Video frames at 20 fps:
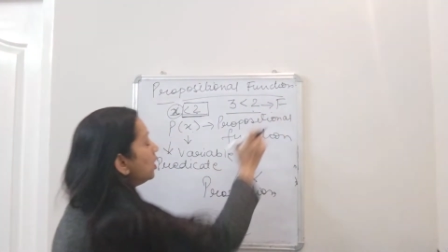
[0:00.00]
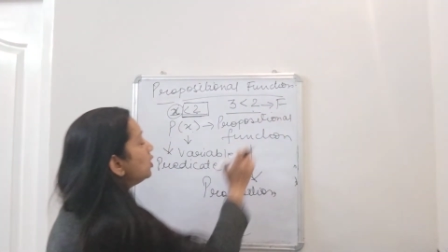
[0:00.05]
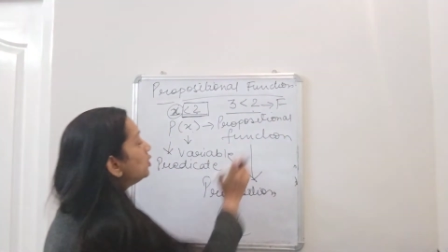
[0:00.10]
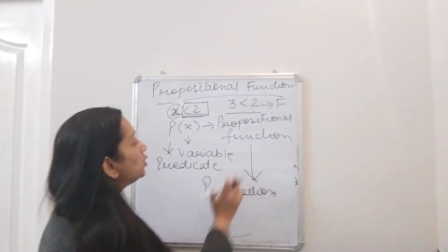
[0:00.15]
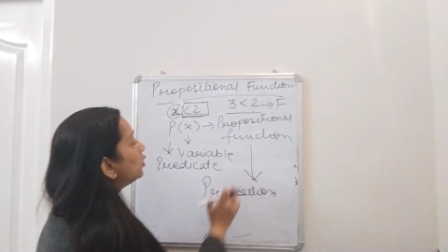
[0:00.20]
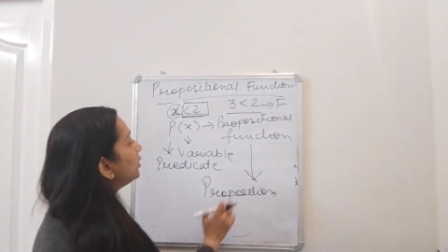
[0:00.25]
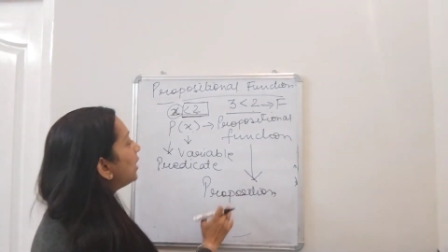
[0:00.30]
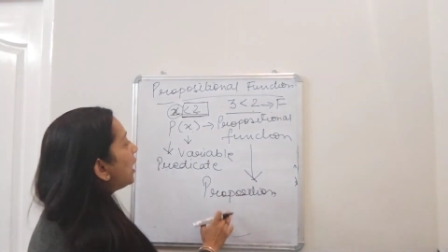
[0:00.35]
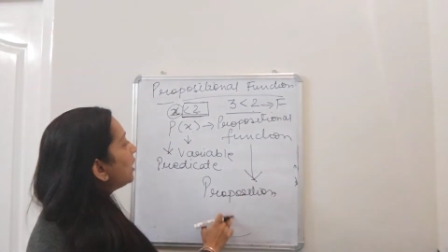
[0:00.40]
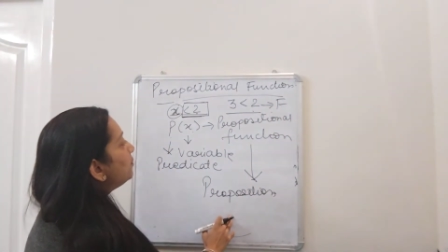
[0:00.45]

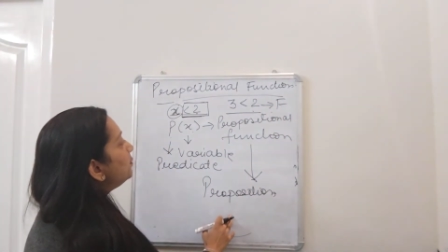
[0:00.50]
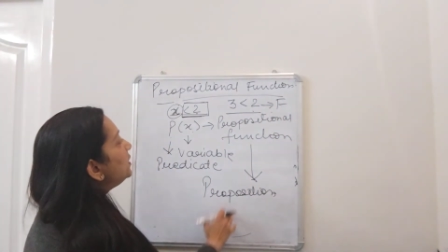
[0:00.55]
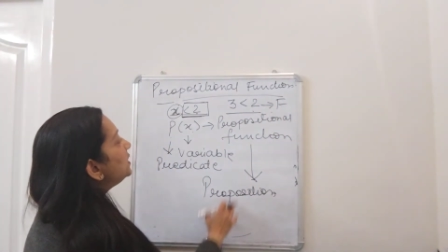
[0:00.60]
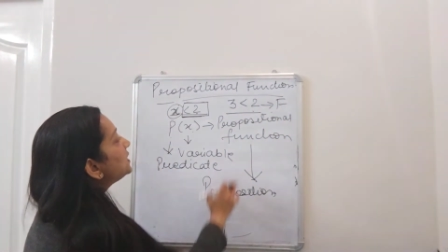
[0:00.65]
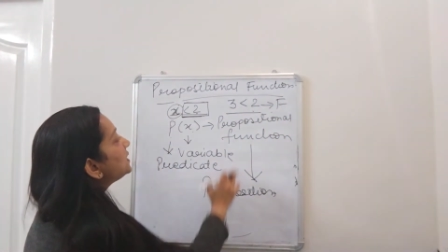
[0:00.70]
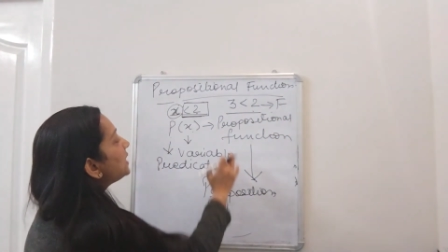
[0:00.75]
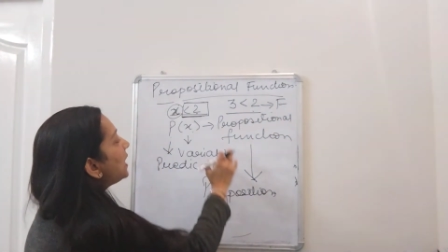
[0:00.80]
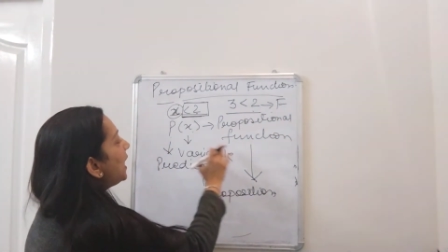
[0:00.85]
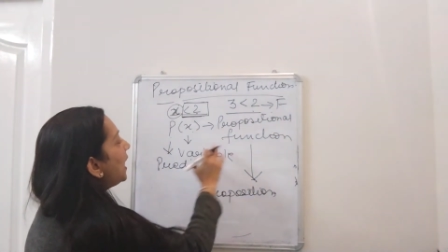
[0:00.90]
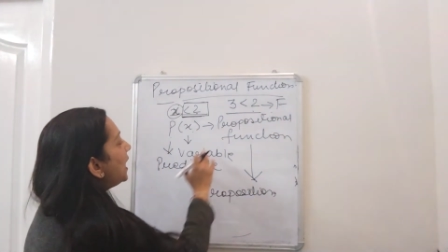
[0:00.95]
So that
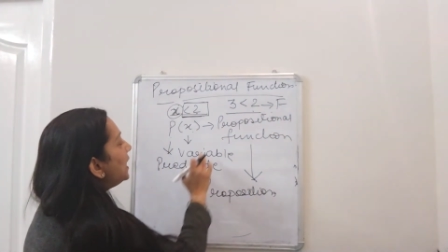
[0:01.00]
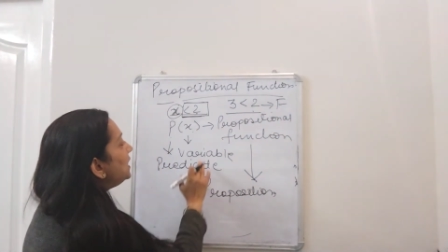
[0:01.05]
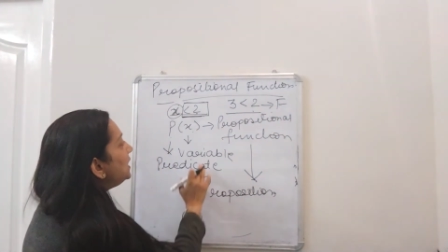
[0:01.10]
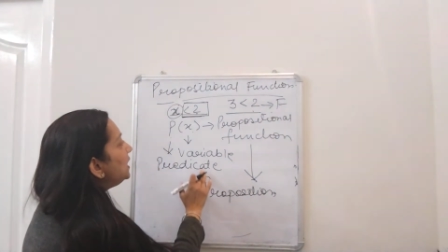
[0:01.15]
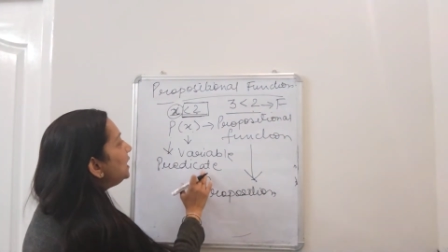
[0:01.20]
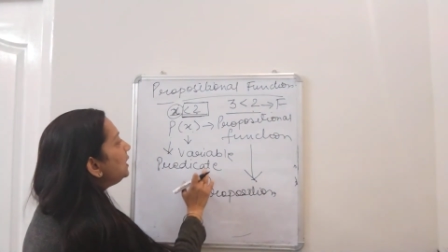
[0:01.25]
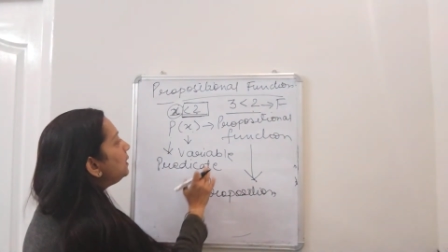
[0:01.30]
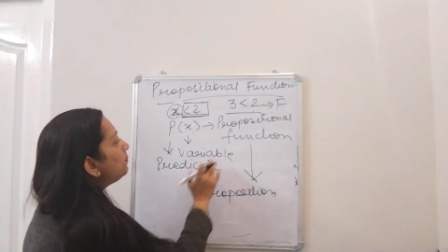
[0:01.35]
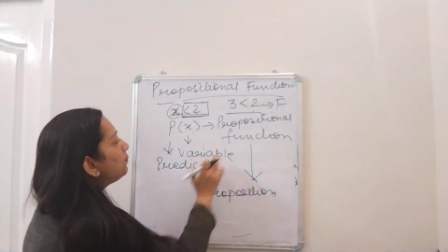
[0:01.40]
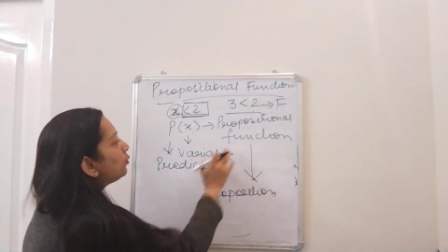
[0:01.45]
means
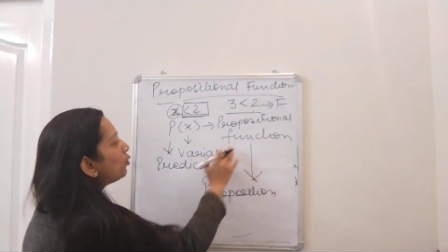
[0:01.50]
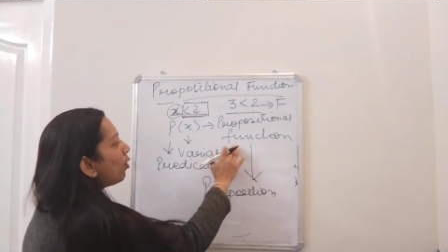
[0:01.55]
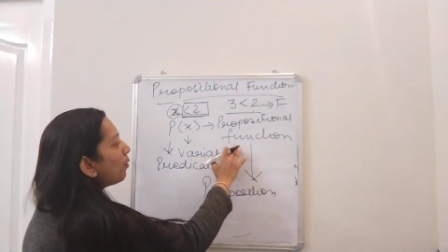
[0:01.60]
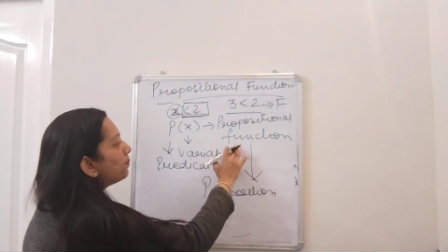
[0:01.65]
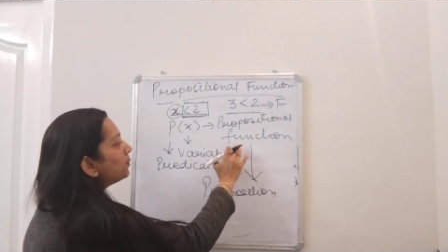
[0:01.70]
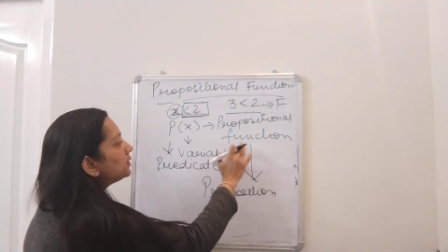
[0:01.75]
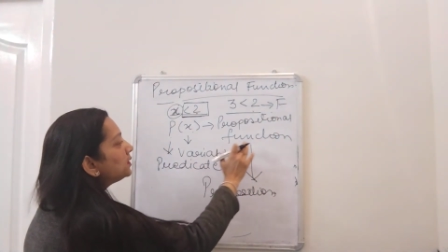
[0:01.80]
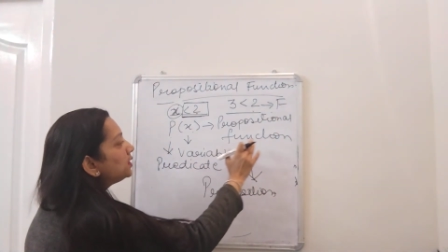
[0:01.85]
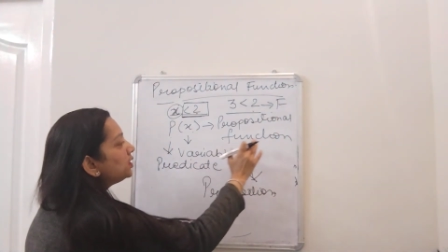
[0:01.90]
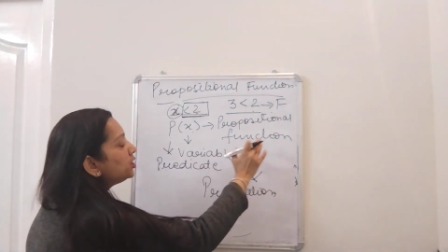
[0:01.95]
any
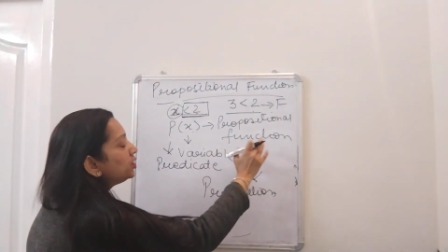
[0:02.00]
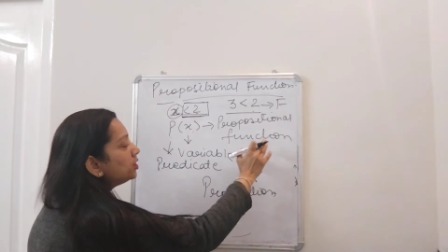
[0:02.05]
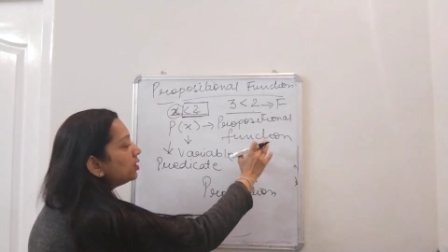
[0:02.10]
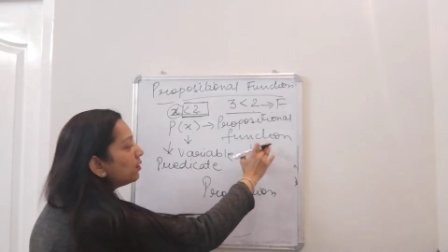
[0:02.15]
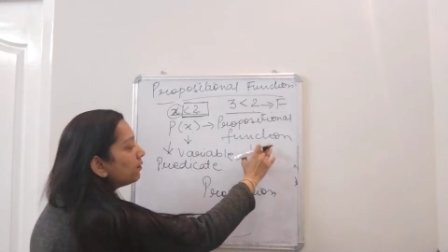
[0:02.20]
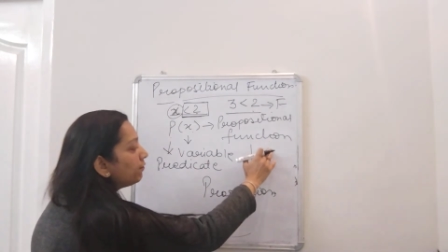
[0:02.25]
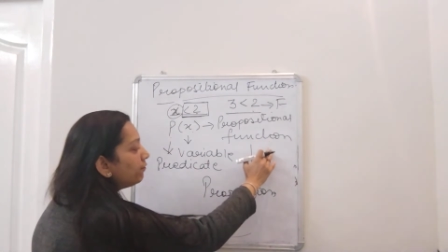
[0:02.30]
propositional